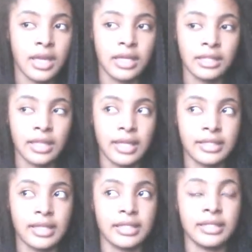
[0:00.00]

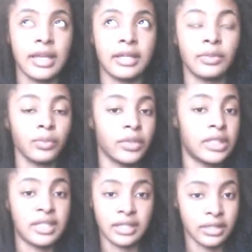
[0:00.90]
unless it's like
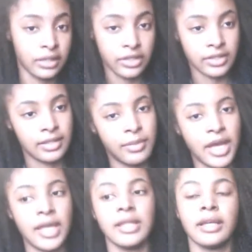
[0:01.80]
ridiculously
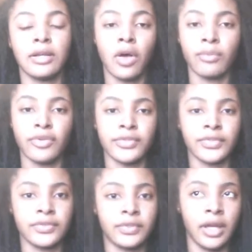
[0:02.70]
bad, like almost
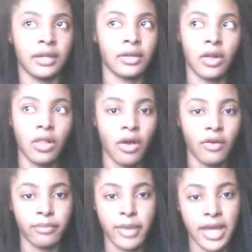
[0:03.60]
cut it all
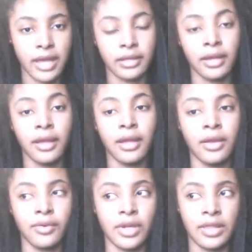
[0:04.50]
off bad.
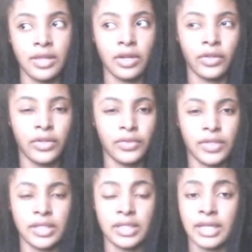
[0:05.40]
And then I'll use
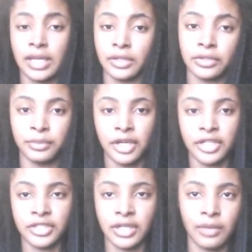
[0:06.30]
a detangler
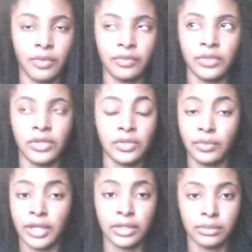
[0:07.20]
brush. I won't use a
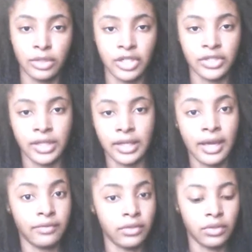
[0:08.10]
regular brush like
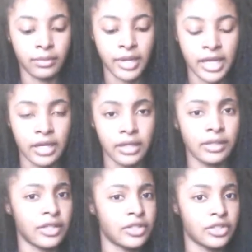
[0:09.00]
ever on my hair
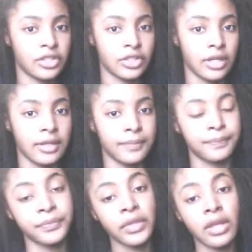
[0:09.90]
unless it's straight.
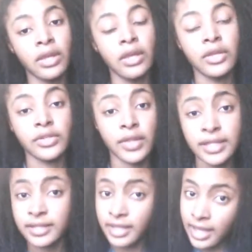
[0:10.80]
So
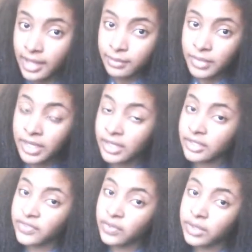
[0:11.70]
that's that. My hair
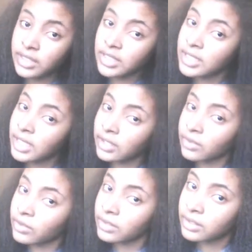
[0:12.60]
is fully
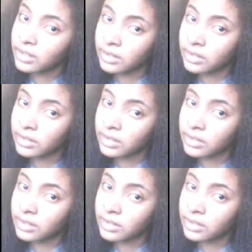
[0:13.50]
detangled.